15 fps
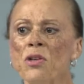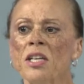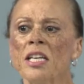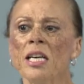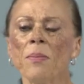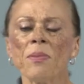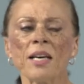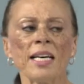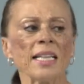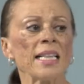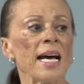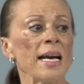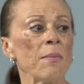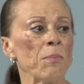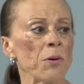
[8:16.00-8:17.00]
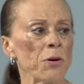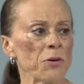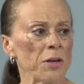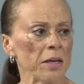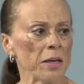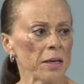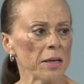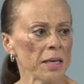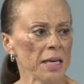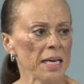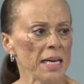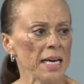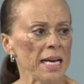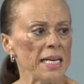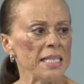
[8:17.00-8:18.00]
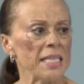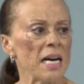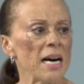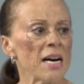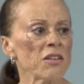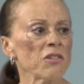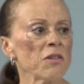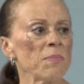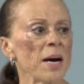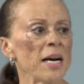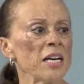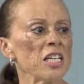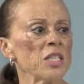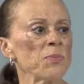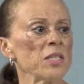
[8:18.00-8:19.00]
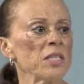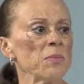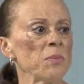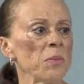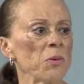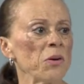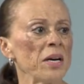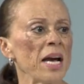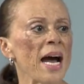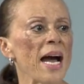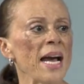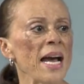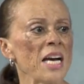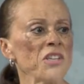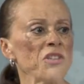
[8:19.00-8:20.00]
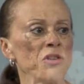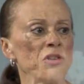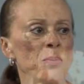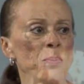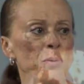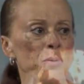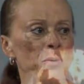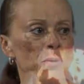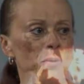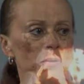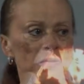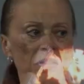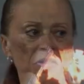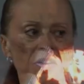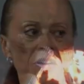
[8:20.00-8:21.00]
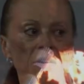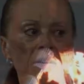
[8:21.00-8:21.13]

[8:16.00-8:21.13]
keep that light burning, and in honor of my husband's memory, I asked you to prove that there